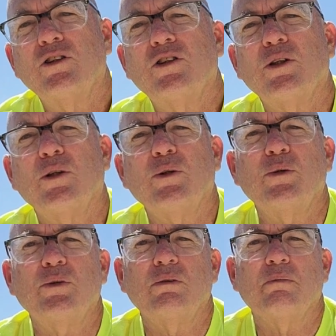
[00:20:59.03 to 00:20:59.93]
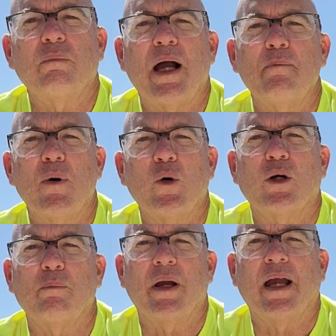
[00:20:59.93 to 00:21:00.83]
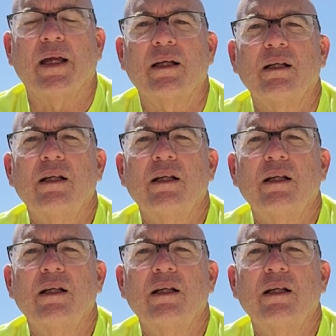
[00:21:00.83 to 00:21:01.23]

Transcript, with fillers: to my motor bank.